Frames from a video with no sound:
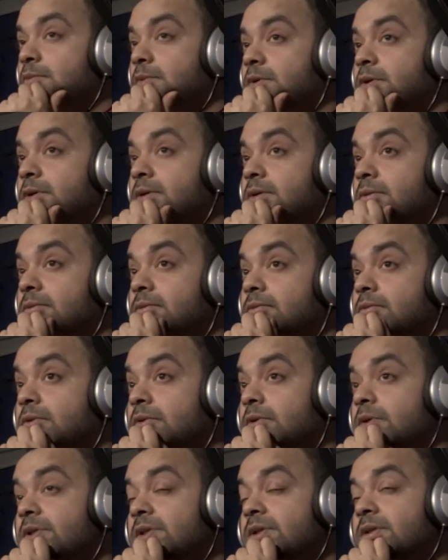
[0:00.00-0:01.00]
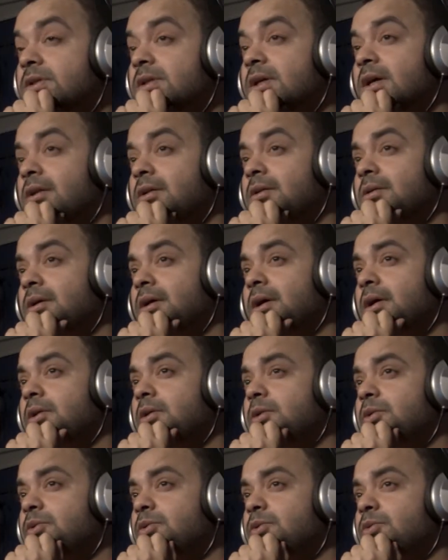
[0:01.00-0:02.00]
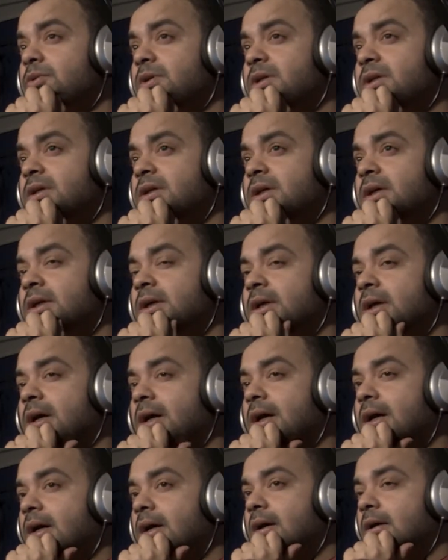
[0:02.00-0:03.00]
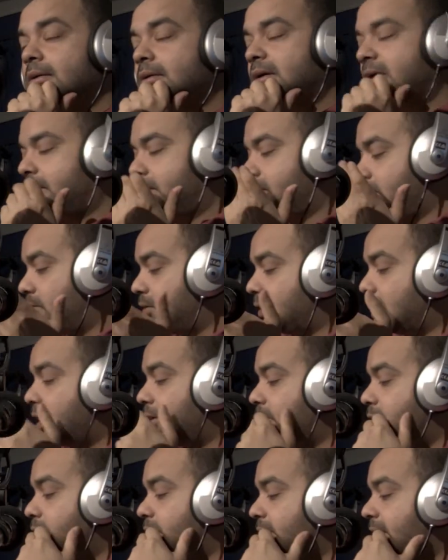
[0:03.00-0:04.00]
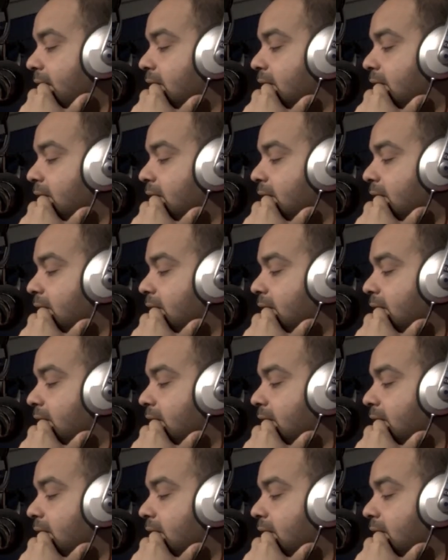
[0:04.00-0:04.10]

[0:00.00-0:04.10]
more question. So are you doing or are you